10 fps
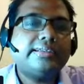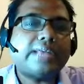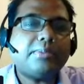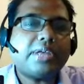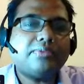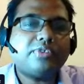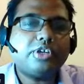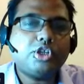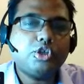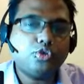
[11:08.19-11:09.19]
Sometimes
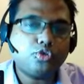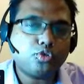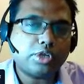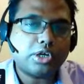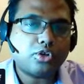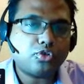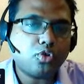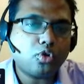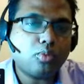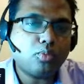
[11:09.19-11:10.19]
it used to
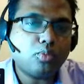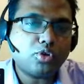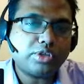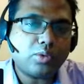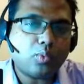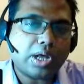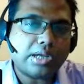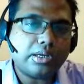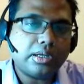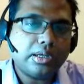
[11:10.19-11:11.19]
show more than
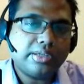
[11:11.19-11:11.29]
one